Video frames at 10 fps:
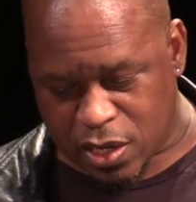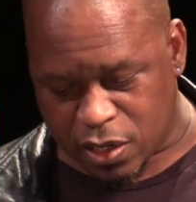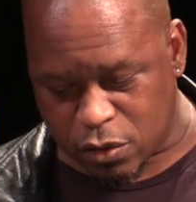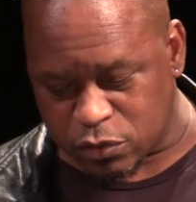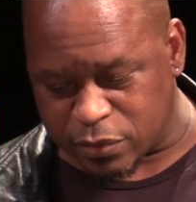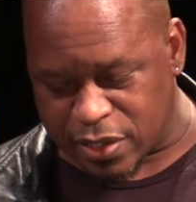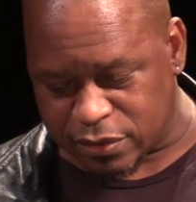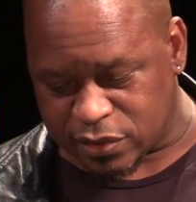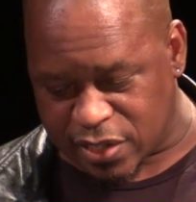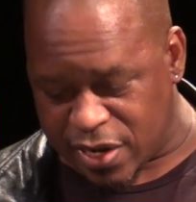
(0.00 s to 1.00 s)
It goes
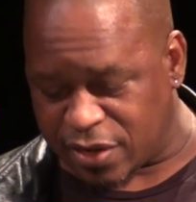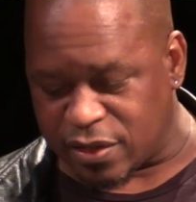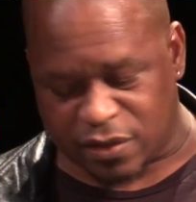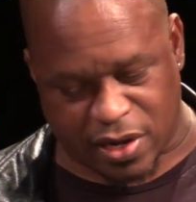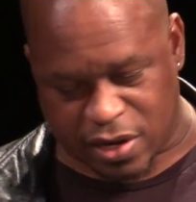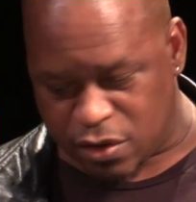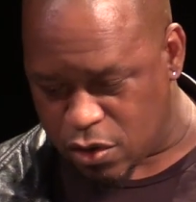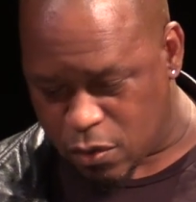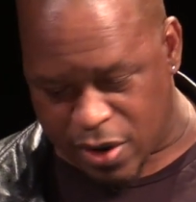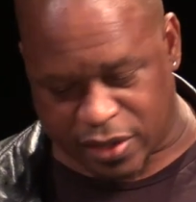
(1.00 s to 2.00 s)
without saying that they had
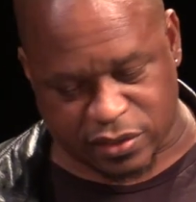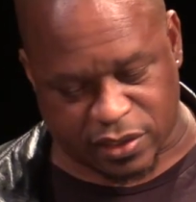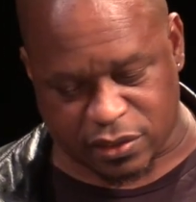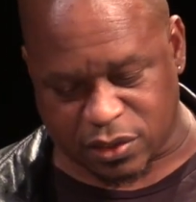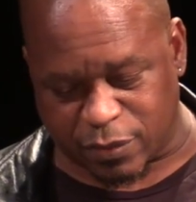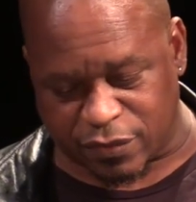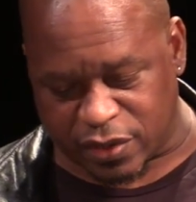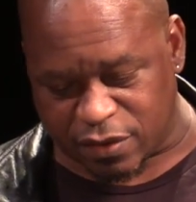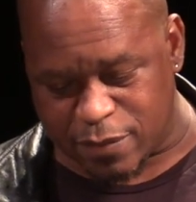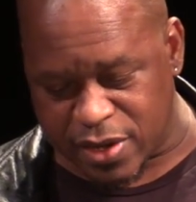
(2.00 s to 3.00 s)
no access to
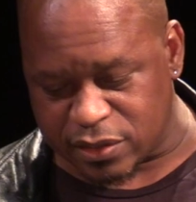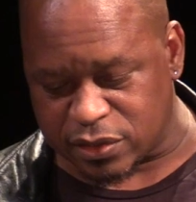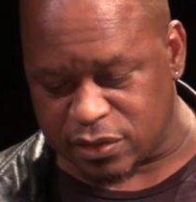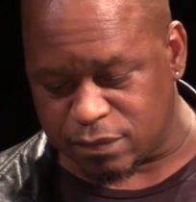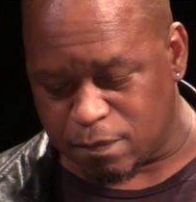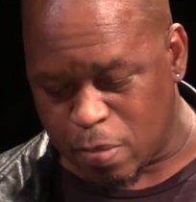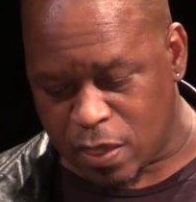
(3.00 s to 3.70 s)
preventative medicine,